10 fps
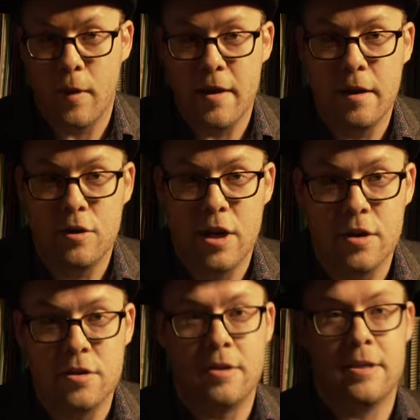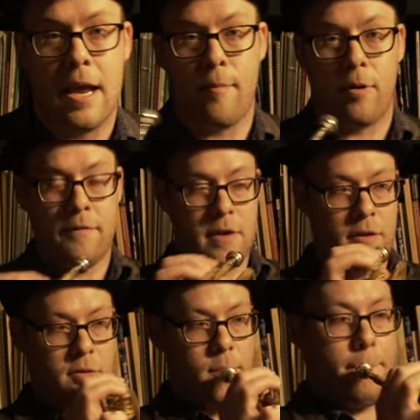the way that it changes the timbre of the
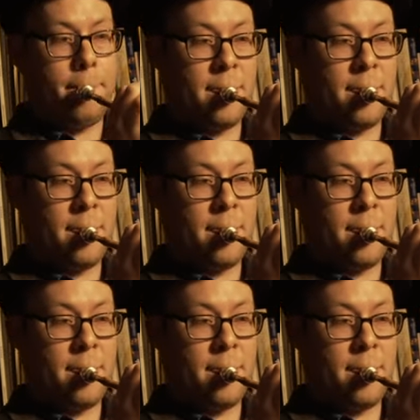instrument.